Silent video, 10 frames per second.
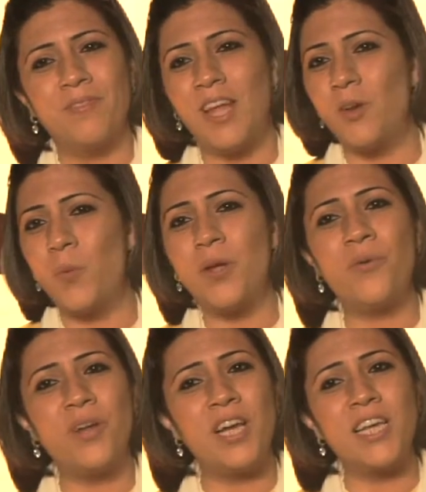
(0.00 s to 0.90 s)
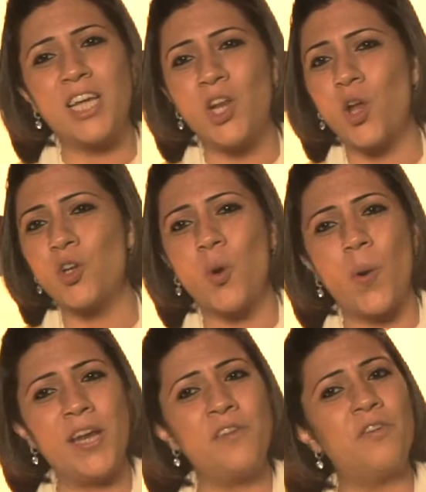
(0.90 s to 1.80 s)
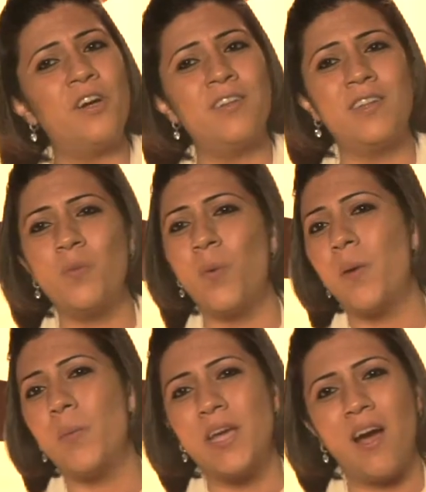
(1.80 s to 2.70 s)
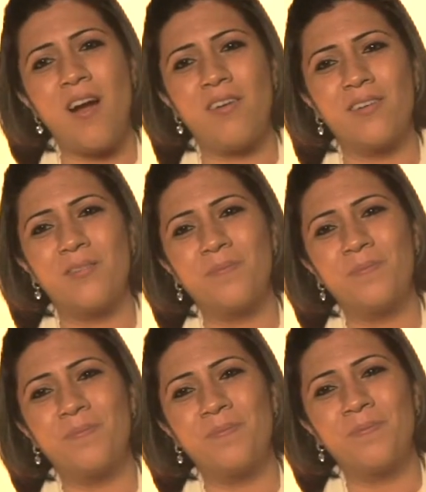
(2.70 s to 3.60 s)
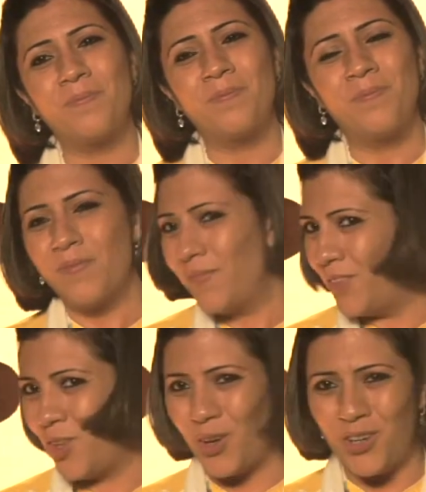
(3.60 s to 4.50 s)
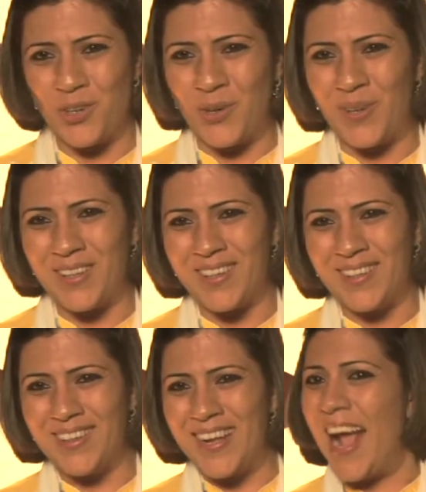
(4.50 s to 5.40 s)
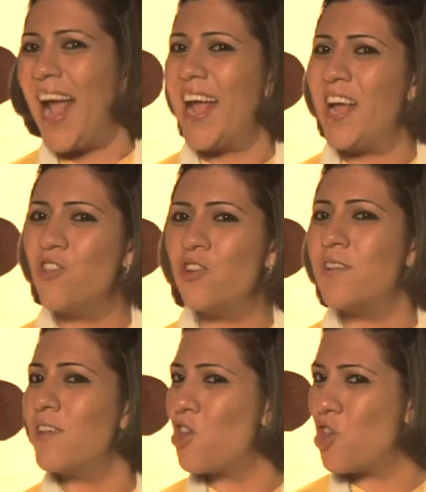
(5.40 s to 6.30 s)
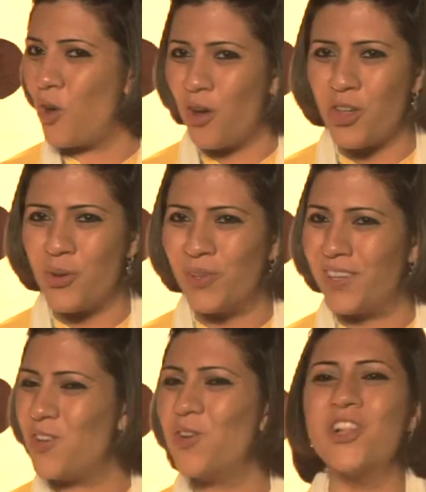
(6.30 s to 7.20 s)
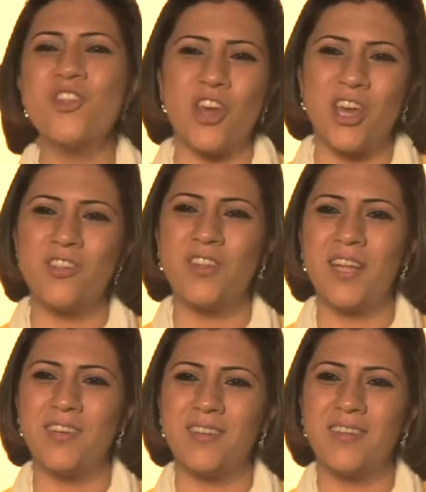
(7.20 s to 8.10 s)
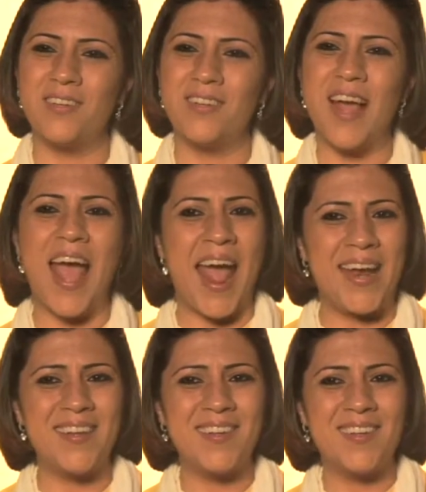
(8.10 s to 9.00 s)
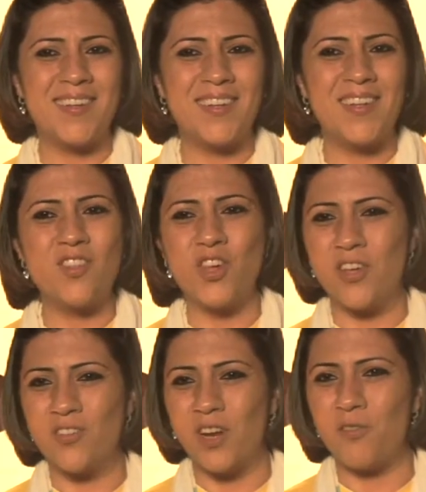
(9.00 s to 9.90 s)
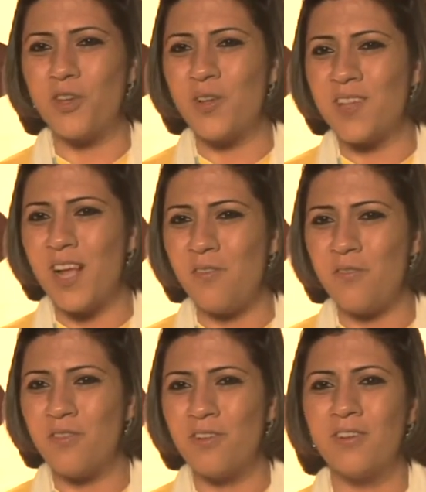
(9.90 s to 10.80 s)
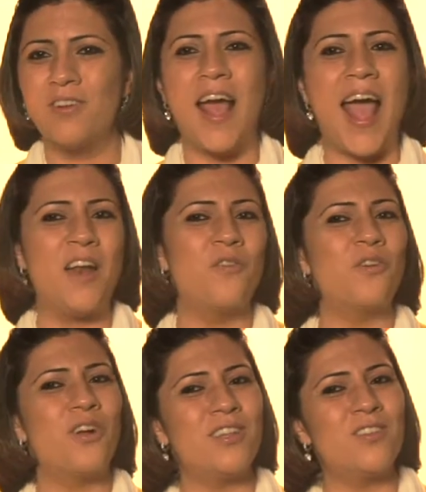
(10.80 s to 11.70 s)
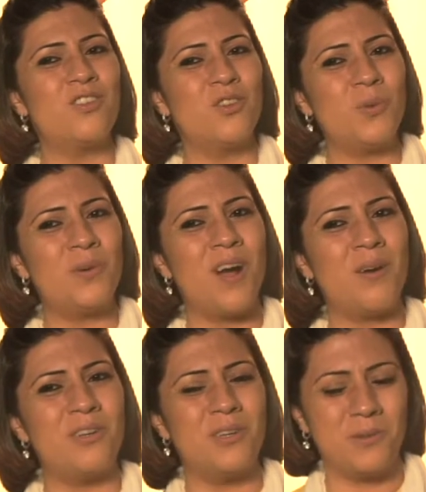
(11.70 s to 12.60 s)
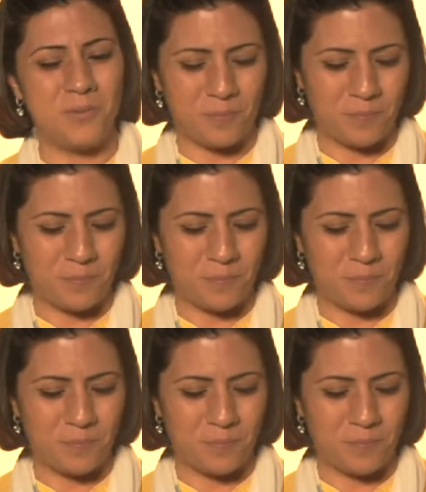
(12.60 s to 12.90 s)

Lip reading: that we really cannot go any further than where we are. Not at all. Angels assure you that you can change that, and change that for yourself and for others too around you.